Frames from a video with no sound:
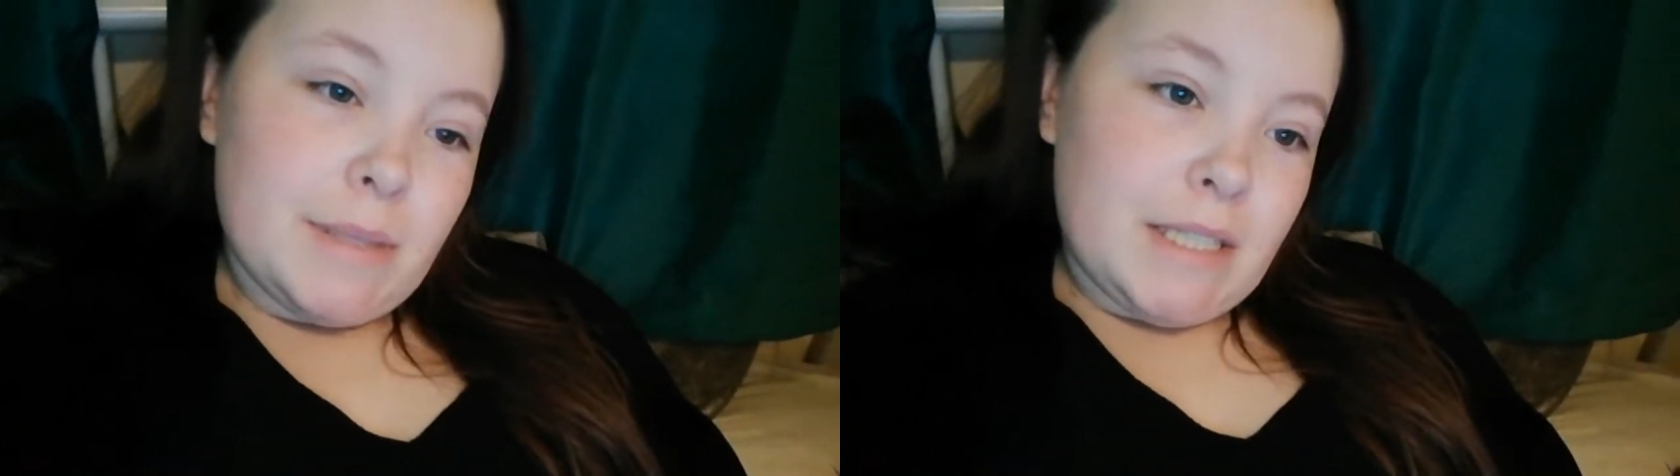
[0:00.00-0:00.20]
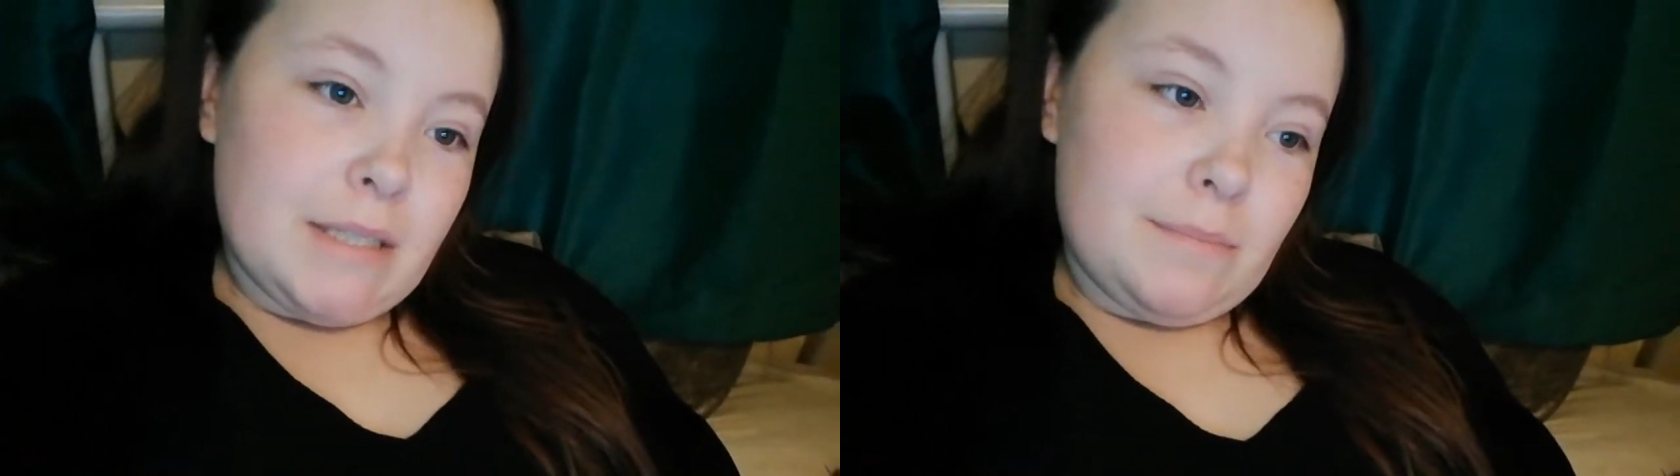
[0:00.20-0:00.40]

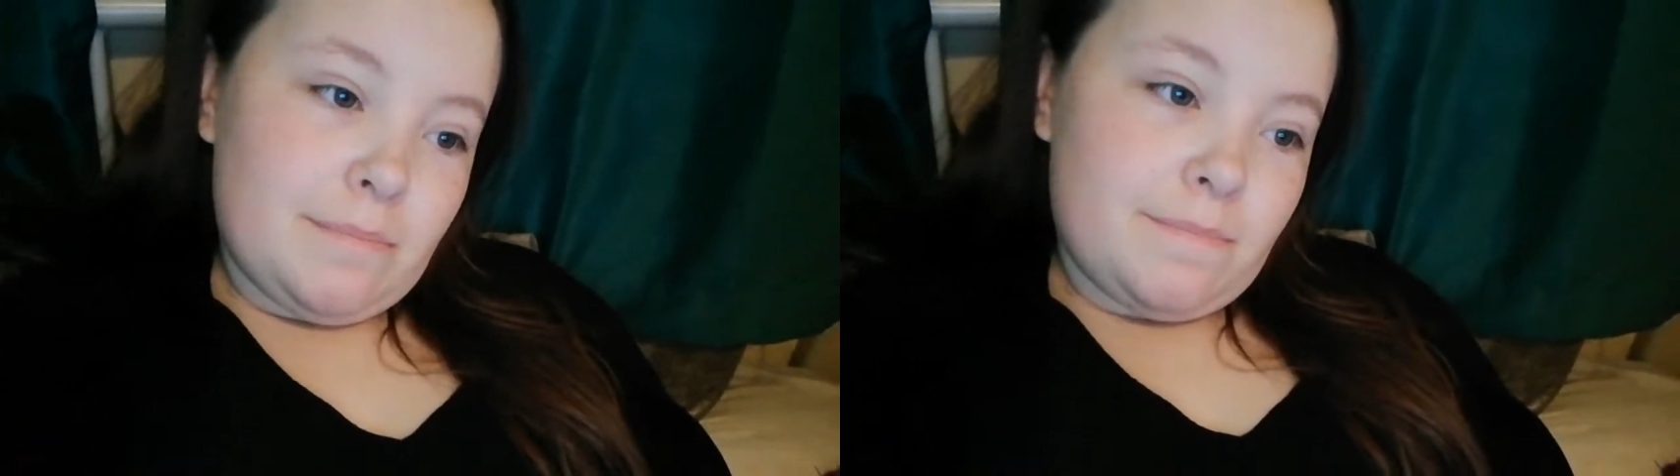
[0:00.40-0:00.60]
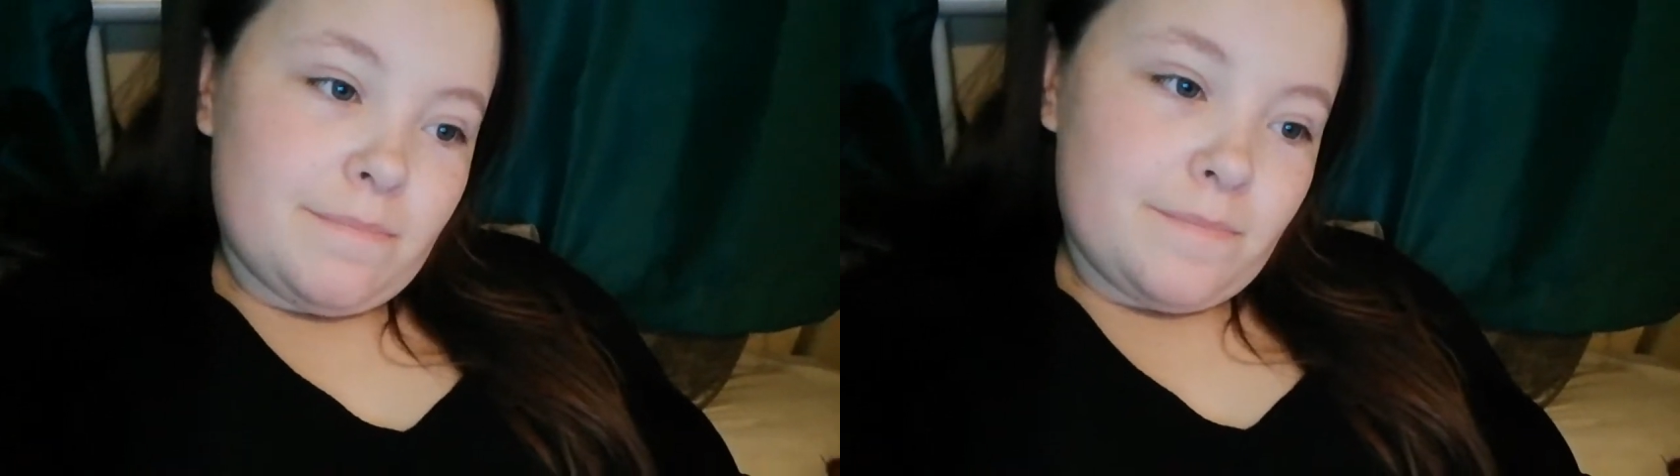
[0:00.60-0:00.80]
But
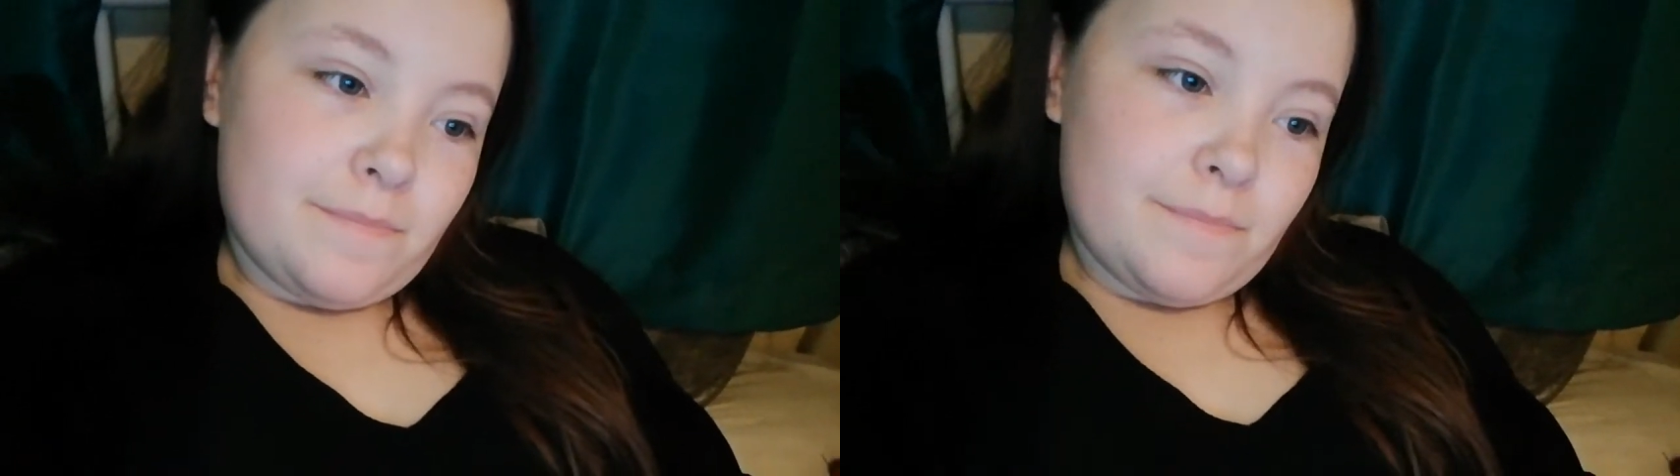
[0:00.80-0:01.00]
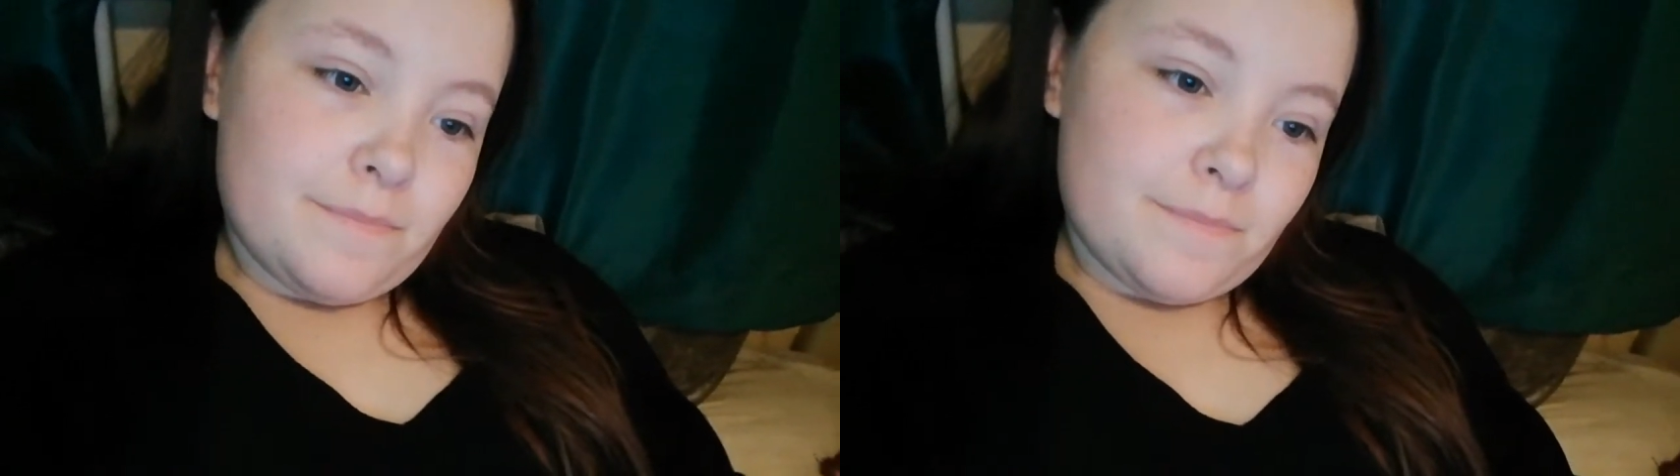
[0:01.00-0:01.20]

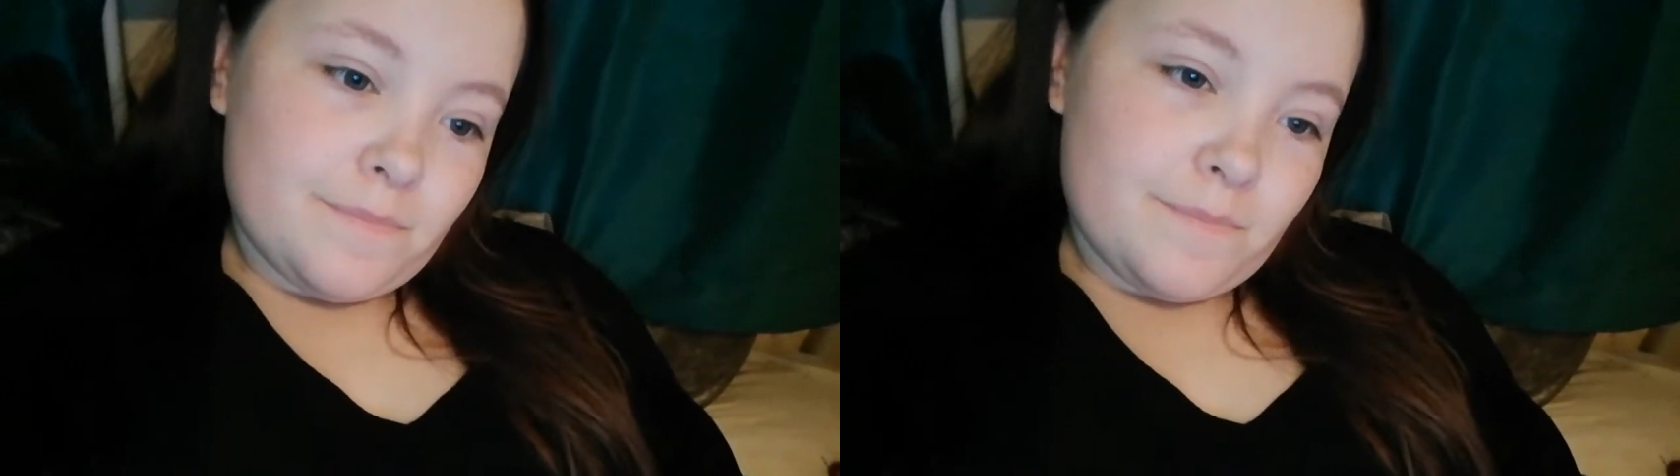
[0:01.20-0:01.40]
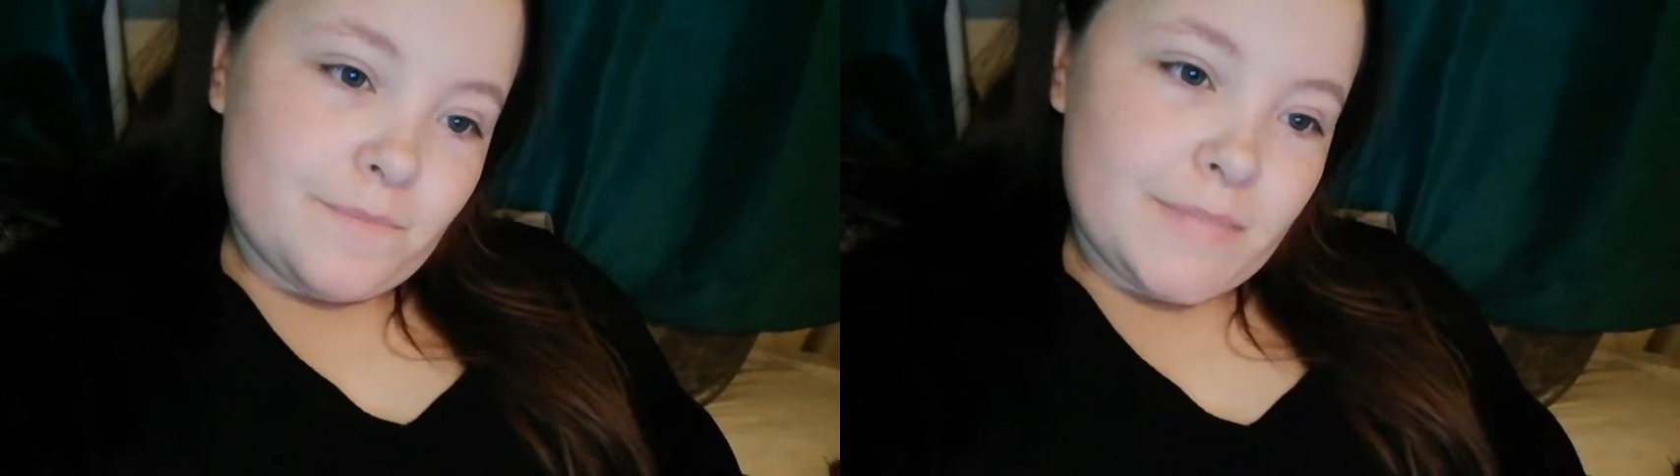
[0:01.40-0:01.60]

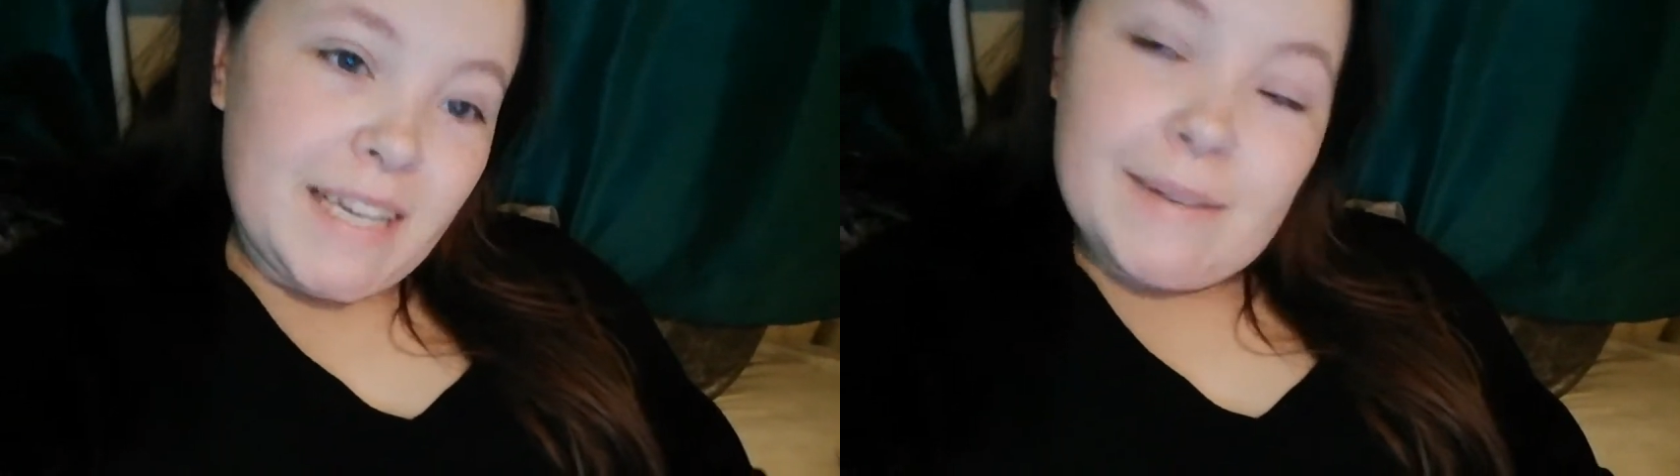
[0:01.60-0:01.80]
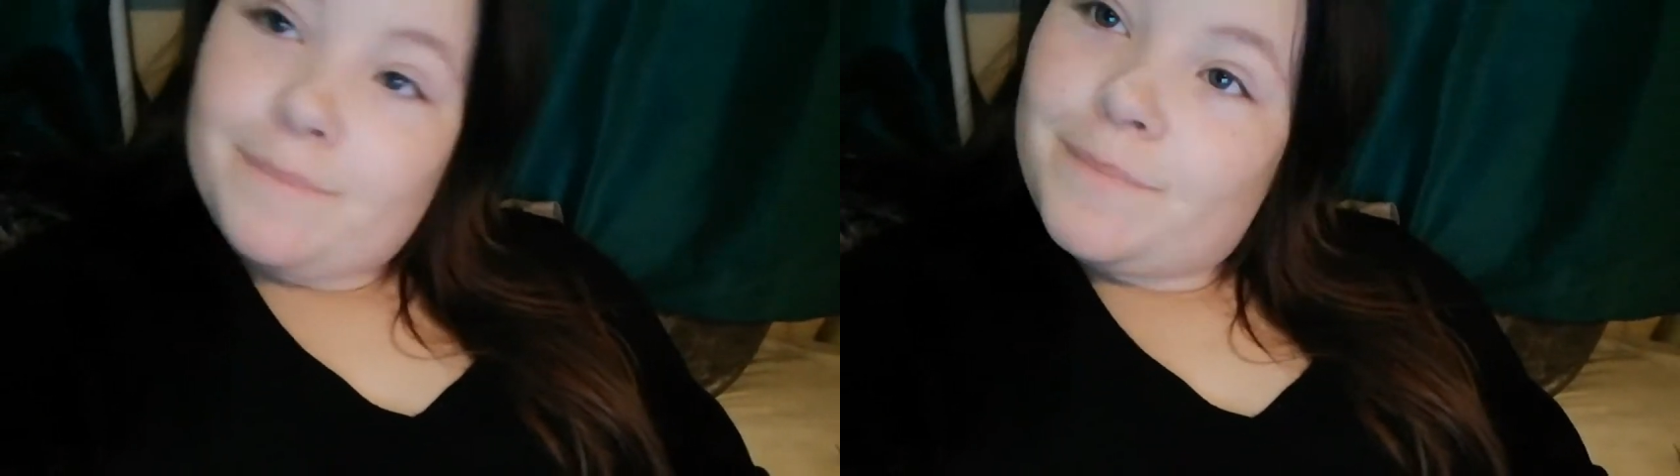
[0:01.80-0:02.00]

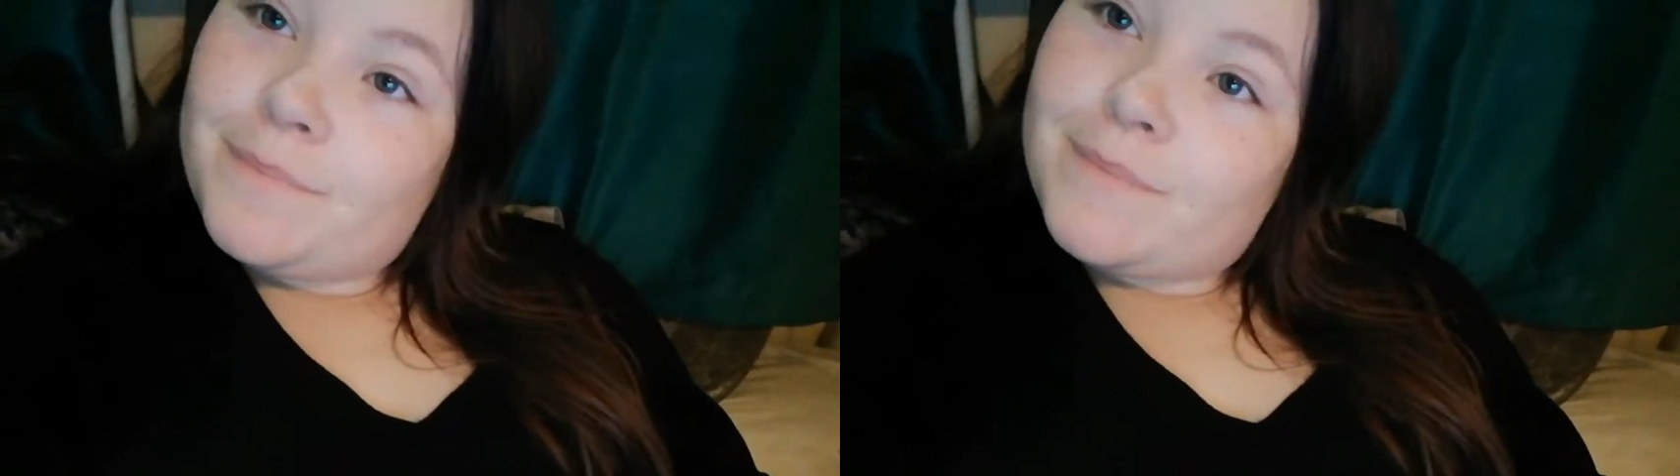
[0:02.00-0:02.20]
yeah,